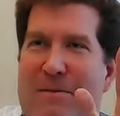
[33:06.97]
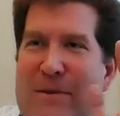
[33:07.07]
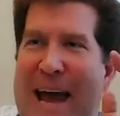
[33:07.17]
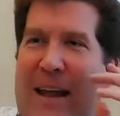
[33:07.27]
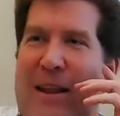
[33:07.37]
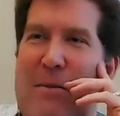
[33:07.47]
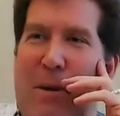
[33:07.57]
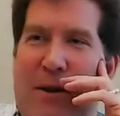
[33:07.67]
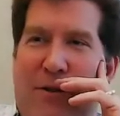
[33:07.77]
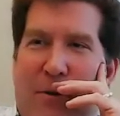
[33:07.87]
talent
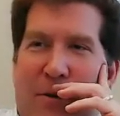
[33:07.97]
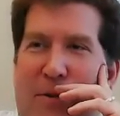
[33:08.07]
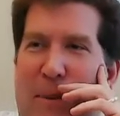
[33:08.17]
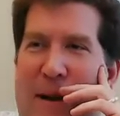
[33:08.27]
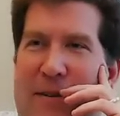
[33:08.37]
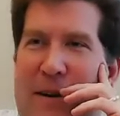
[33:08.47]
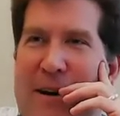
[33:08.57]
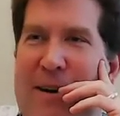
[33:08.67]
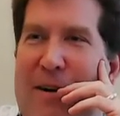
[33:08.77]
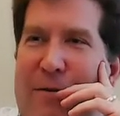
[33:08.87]
budget was spent
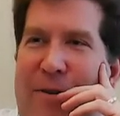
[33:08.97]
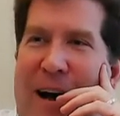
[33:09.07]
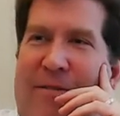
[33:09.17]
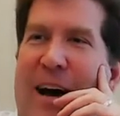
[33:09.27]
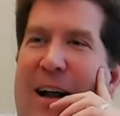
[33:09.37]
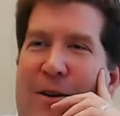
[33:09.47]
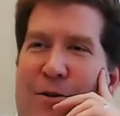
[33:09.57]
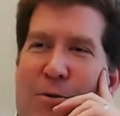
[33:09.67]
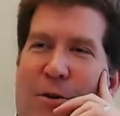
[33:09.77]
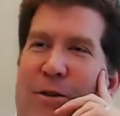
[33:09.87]
on, you know,
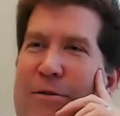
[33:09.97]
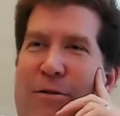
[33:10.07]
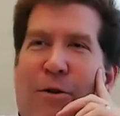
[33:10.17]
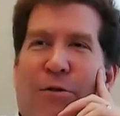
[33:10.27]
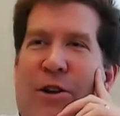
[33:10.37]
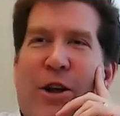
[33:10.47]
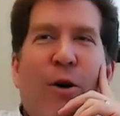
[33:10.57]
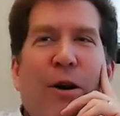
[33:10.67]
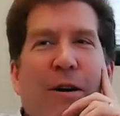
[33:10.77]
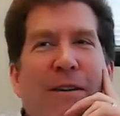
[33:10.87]
$5 worth of frozen
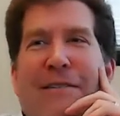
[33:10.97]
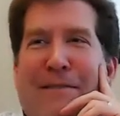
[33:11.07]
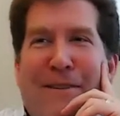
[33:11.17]
yogurt,